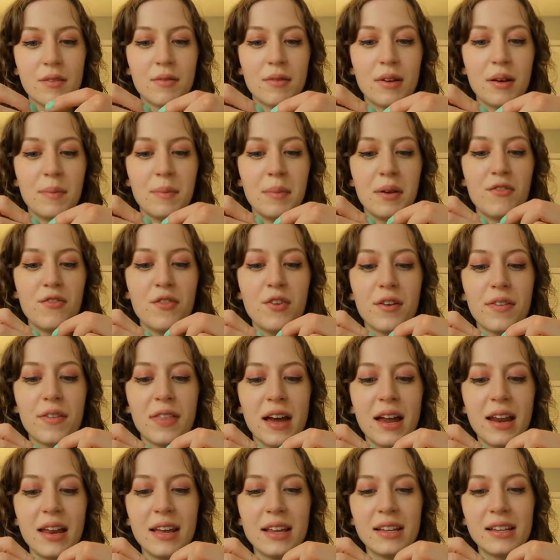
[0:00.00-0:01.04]
Right before
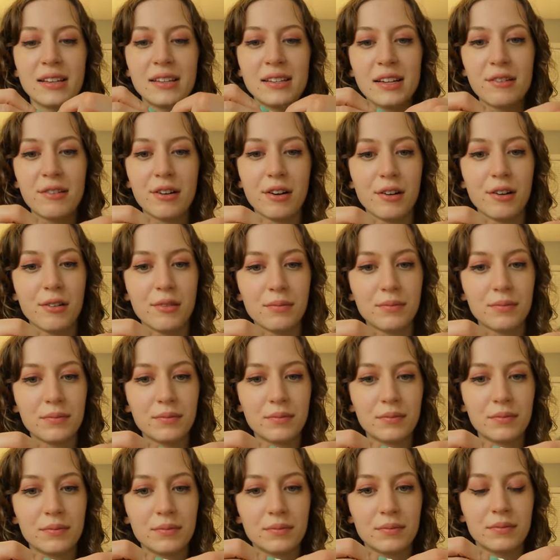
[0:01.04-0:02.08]
that is 0.
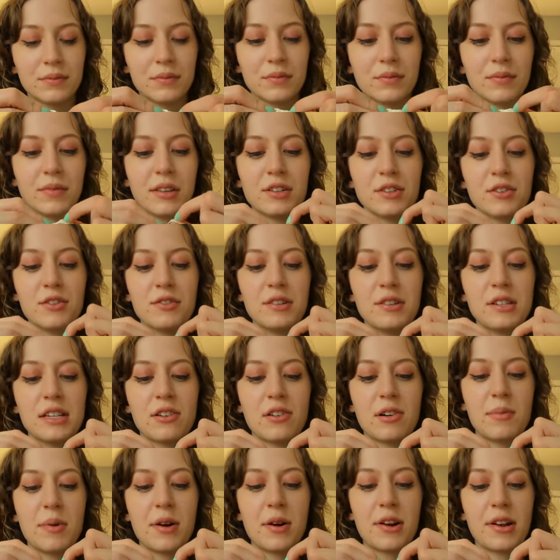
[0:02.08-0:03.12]
There's no
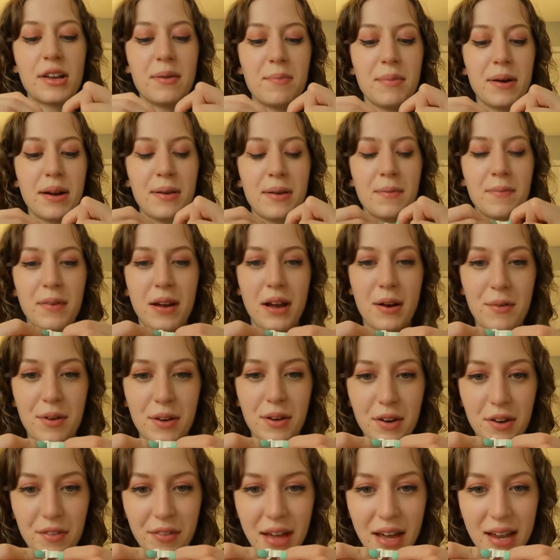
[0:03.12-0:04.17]
0 marking, but I would
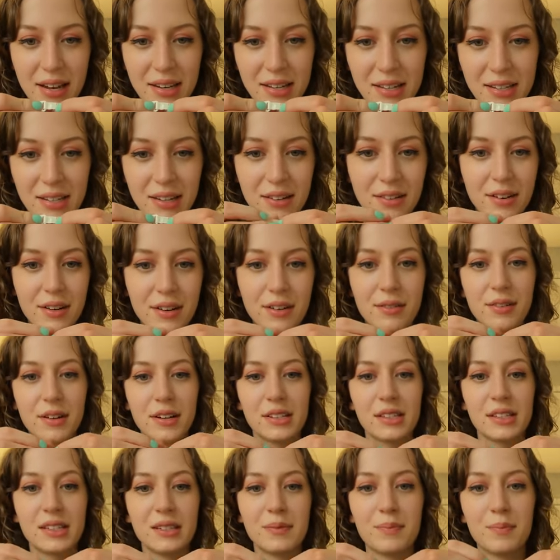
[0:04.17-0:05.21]
know that's 0
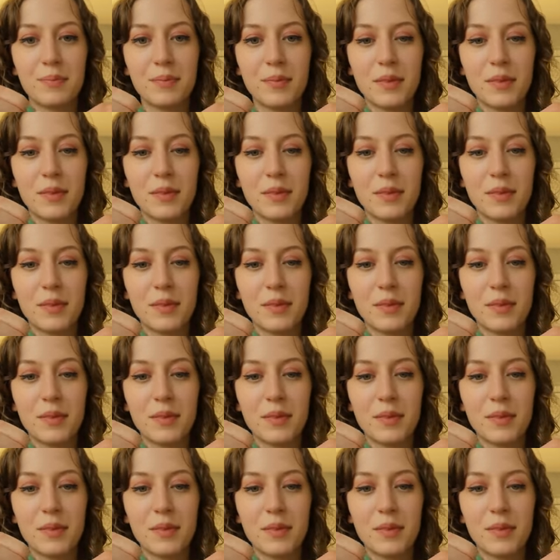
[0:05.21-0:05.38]
because it's